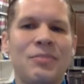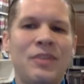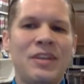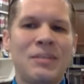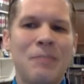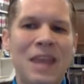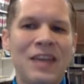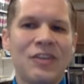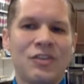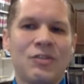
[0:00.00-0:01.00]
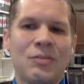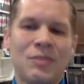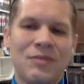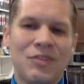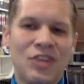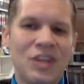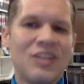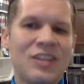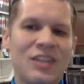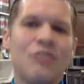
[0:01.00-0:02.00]
plus manuscripts of
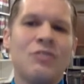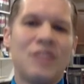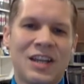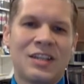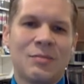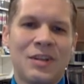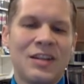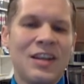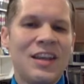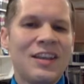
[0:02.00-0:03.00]
just the New Testament